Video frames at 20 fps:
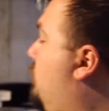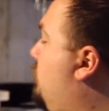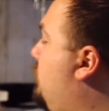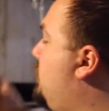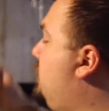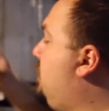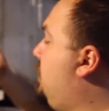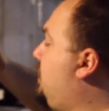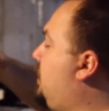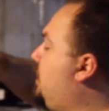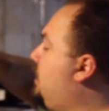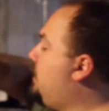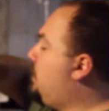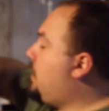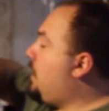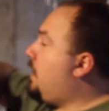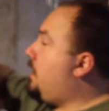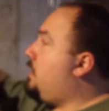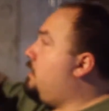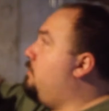Once I get
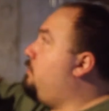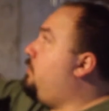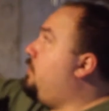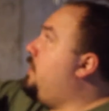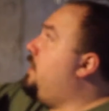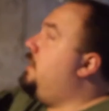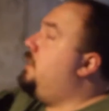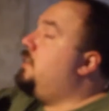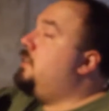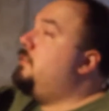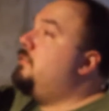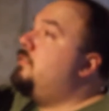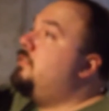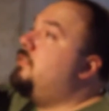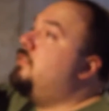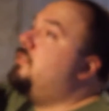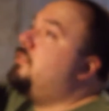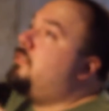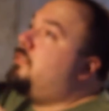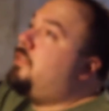that completed,
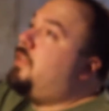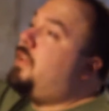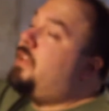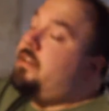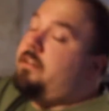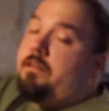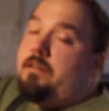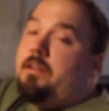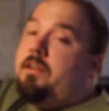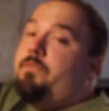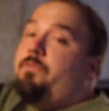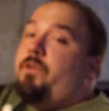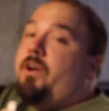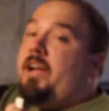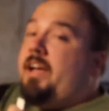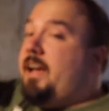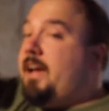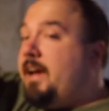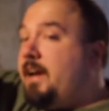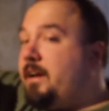then if I
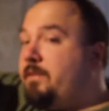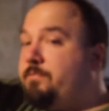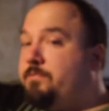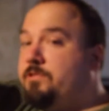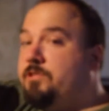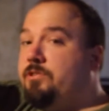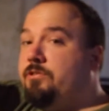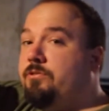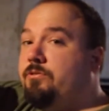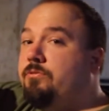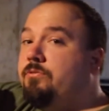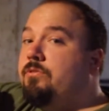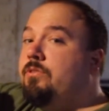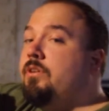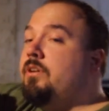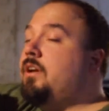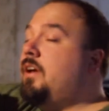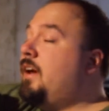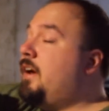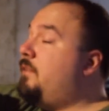have to
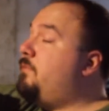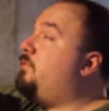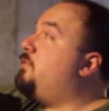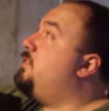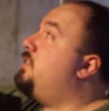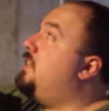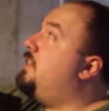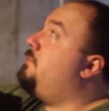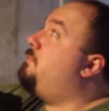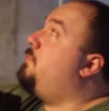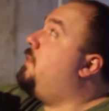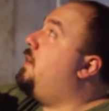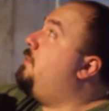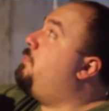ever take my